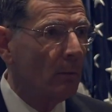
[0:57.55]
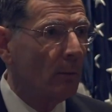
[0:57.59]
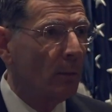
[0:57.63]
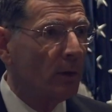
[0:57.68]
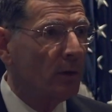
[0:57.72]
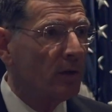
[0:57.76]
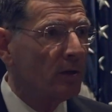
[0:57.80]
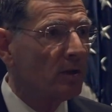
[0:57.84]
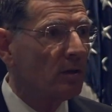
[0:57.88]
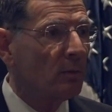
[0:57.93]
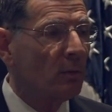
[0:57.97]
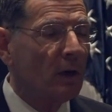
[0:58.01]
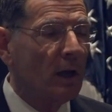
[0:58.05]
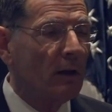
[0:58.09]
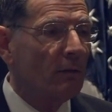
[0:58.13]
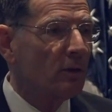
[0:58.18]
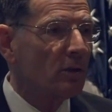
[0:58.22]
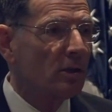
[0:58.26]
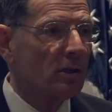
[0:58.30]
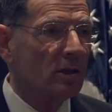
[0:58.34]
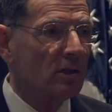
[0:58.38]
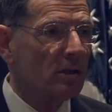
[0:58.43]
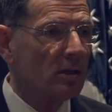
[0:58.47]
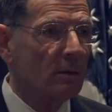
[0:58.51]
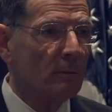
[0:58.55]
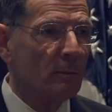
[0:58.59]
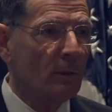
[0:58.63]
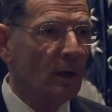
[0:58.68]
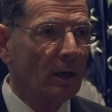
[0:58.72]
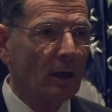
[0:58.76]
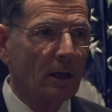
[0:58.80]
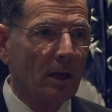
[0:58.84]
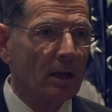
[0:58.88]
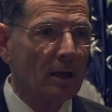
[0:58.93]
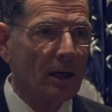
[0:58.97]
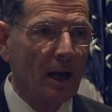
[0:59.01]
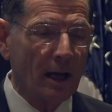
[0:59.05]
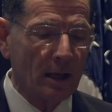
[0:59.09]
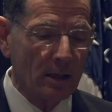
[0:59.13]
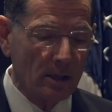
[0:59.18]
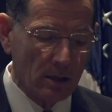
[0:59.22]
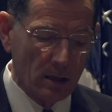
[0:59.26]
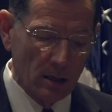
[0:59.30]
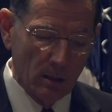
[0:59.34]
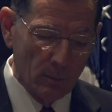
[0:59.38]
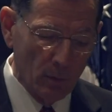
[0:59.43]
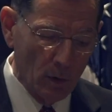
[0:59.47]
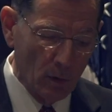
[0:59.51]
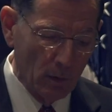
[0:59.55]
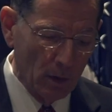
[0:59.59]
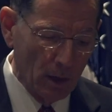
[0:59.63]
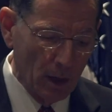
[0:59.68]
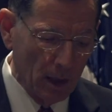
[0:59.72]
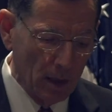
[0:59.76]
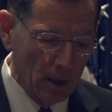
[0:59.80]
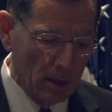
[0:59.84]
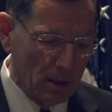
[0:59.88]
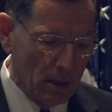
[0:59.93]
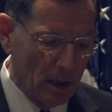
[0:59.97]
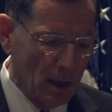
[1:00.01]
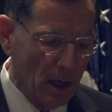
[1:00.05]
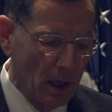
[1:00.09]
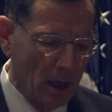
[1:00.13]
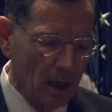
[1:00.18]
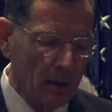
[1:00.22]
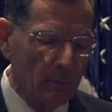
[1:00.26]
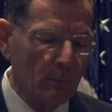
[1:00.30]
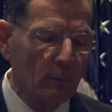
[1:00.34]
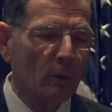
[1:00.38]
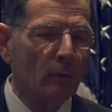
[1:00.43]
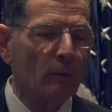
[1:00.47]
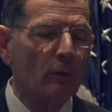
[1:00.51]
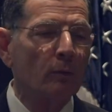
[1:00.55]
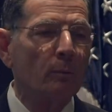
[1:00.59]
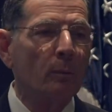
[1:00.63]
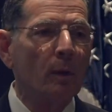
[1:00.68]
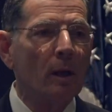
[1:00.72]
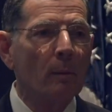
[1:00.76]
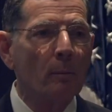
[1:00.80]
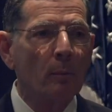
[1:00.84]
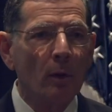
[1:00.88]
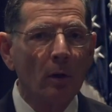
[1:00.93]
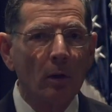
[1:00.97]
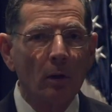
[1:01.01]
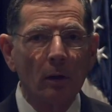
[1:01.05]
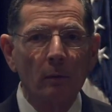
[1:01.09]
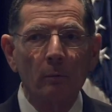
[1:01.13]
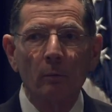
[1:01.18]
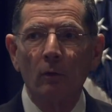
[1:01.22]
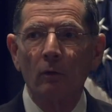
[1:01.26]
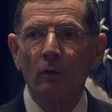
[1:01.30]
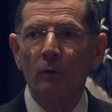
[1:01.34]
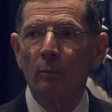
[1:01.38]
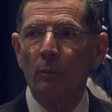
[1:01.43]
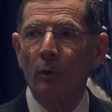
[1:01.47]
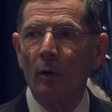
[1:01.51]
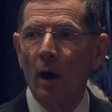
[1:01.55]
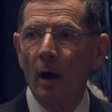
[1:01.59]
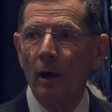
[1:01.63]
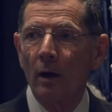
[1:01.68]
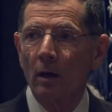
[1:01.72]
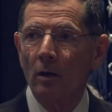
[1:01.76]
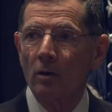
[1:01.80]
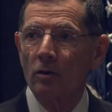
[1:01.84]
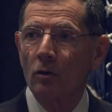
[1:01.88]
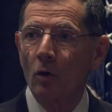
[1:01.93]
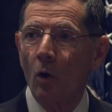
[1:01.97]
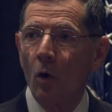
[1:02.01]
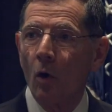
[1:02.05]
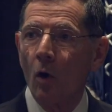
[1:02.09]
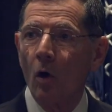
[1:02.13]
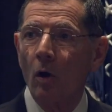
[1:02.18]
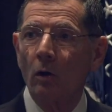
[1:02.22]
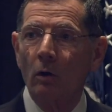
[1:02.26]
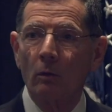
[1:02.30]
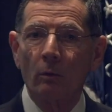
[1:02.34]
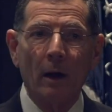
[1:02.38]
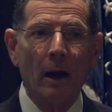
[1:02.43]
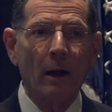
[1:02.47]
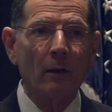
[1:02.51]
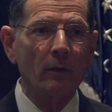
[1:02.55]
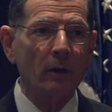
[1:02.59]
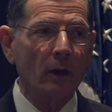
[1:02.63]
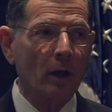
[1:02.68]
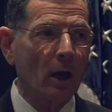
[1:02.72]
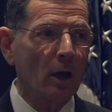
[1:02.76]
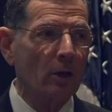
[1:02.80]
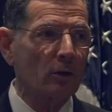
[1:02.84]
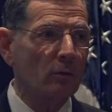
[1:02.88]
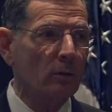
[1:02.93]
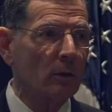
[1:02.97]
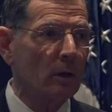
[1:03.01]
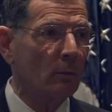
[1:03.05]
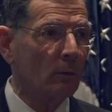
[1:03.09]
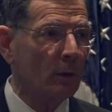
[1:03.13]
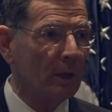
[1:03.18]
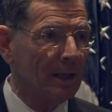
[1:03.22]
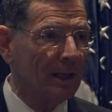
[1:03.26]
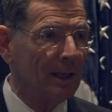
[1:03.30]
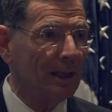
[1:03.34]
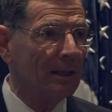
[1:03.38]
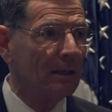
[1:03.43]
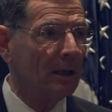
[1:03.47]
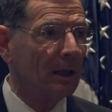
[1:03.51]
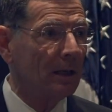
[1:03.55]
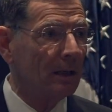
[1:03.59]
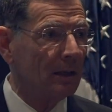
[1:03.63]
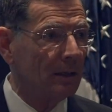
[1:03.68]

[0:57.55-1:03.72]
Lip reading: But we have a system that connects communities, it moves people, it moves products all around the country, and we need to